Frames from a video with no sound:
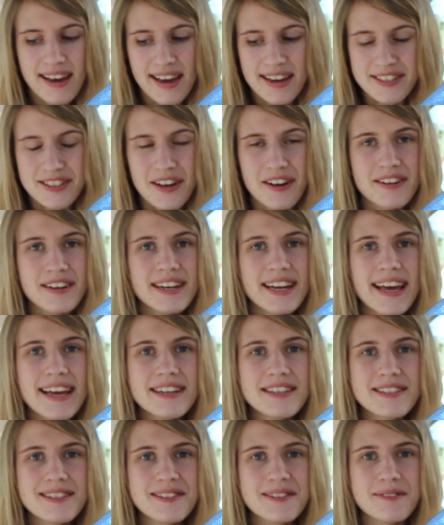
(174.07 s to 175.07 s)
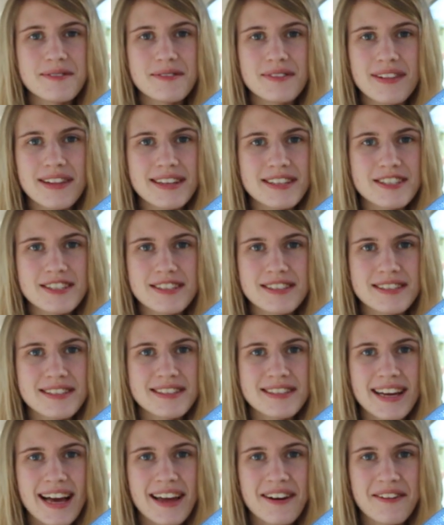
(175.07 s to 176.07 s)
it's all gonna end soon. That's
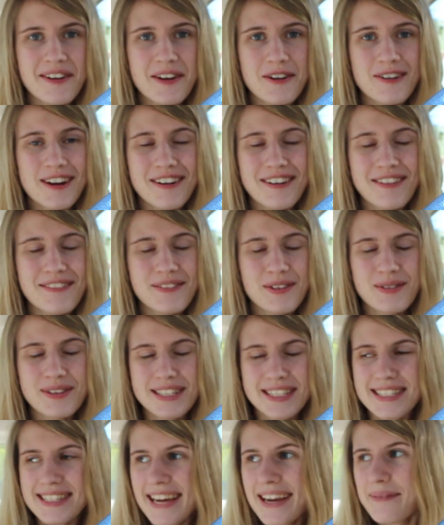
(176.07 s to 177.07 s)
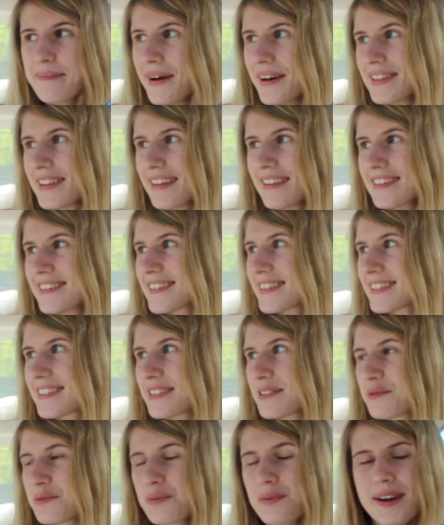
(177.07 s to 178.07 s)
just, I don't know, I don't even know what to say about that. That's
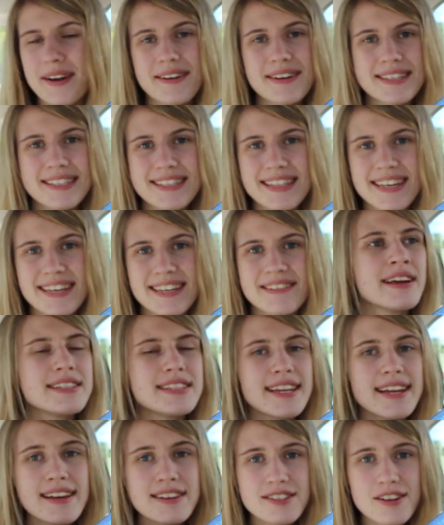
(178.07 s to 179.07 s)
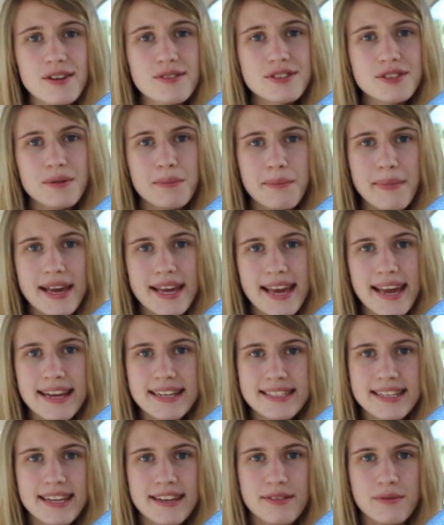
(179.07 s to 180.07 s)
just the weirdest thing. Today's also
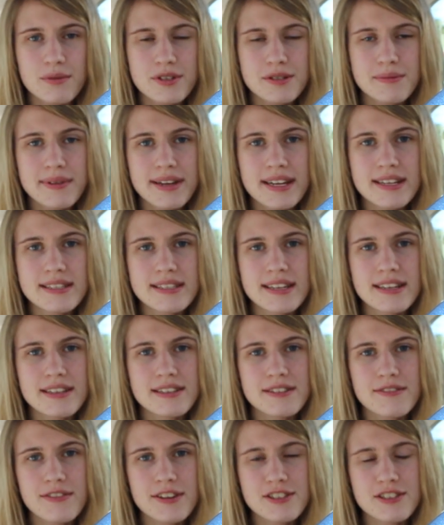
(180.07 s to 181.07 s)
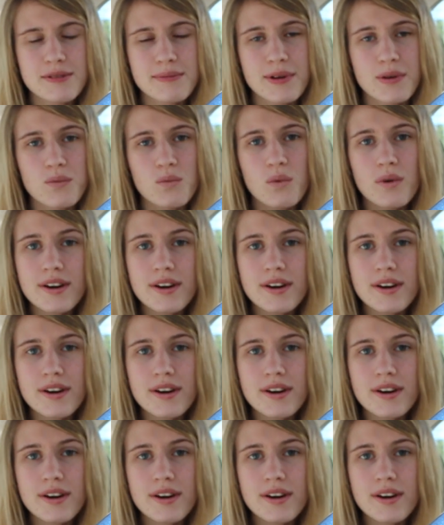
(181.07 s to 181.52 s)
May 18th, which means it has officially been